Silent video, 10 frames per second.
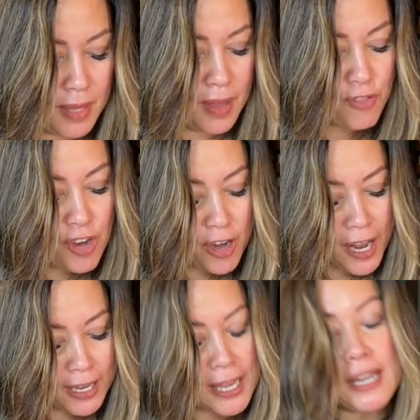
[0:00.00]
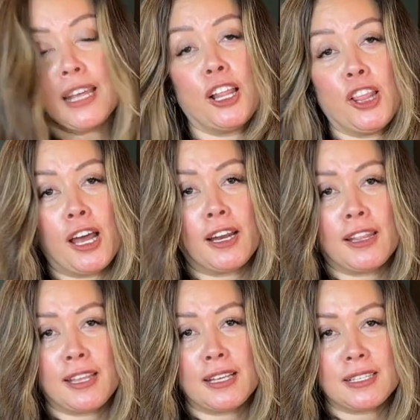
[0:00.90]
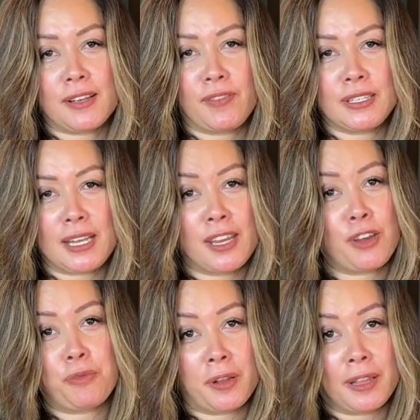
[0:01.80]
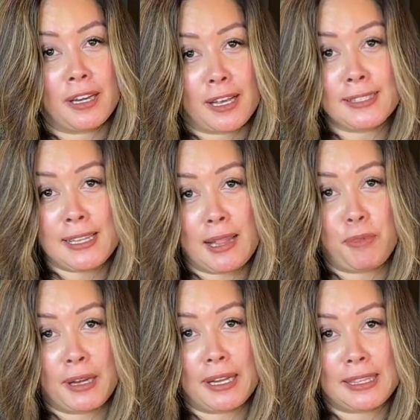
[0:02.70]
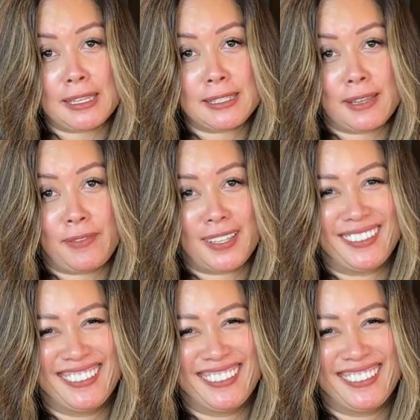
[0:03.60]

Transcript: If you're not eating a lot on Thanksgiving Day, you're really not celebrating Thanksgiving.